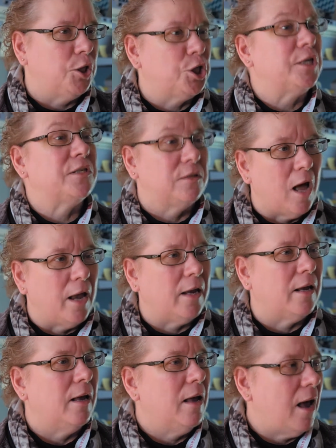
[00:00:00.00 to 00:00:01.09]
just
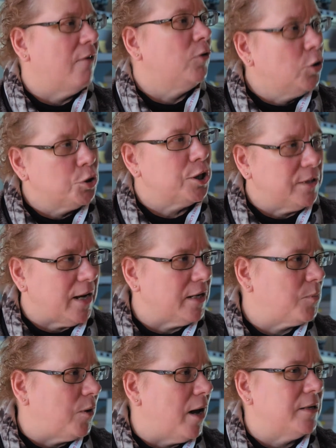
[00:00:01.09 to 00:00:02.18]
like evolution
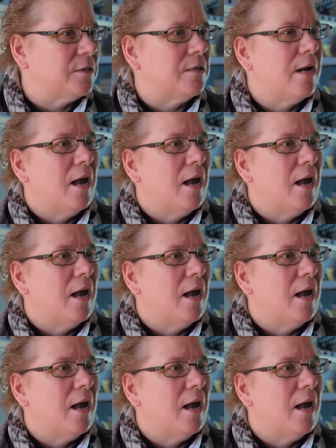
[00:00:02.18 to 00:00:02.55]
takes place.